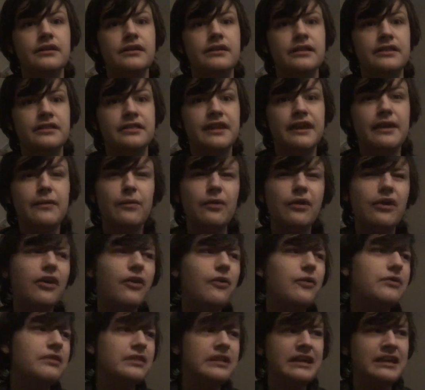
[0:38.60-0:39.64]
They were
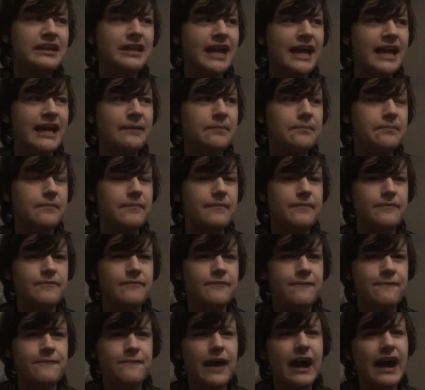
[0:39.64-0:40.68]
only,
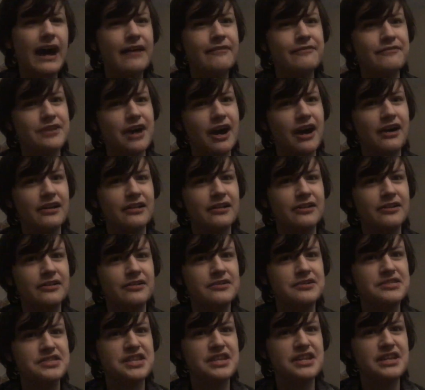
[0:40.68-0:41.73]

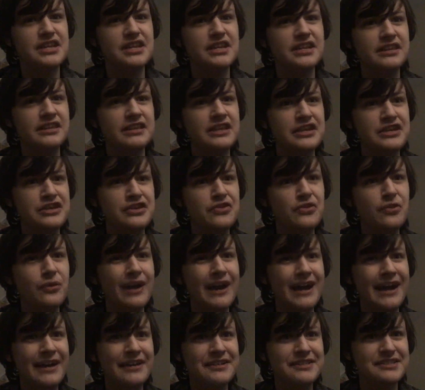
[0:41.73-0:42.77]
$5 in the
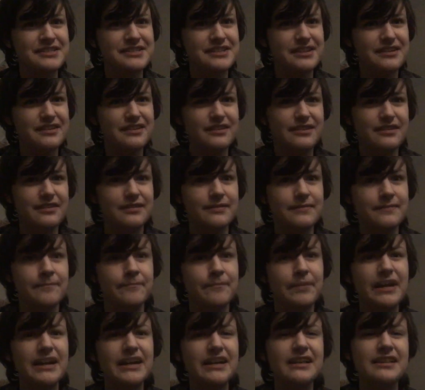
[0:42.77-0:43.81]
US,
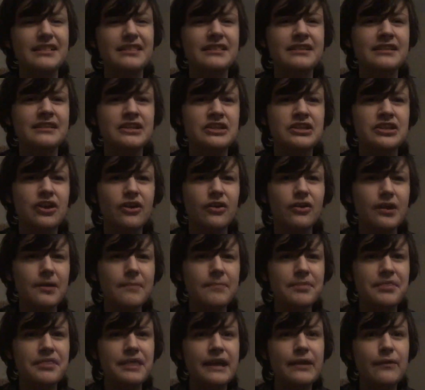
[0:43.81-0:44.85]
but in
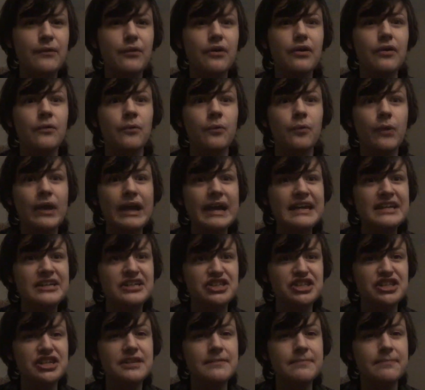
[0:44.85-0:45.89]
Europe they were way
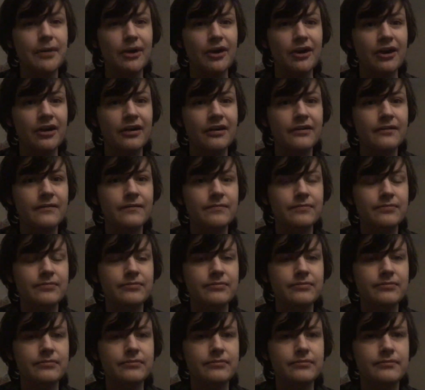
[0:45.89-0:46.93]
cheaper.
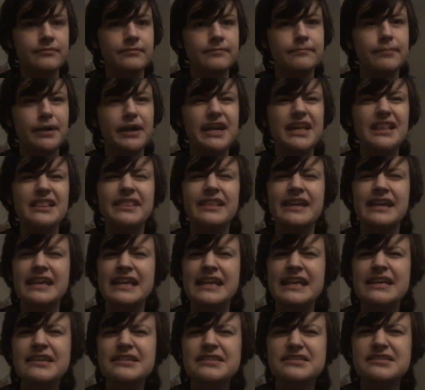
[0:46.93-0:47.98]
But in the
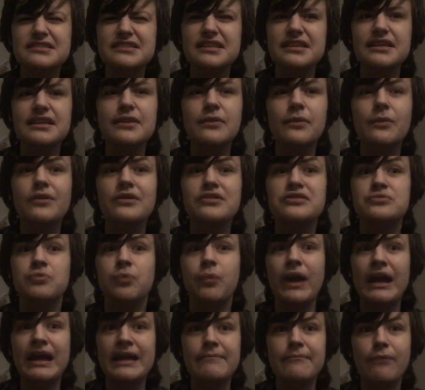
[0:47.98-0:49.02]
East, it was
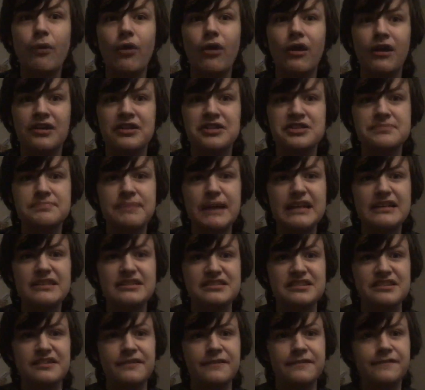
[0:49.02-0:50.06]
way more
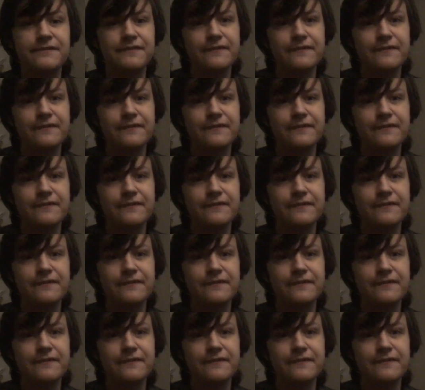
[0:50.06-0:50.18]
expensive.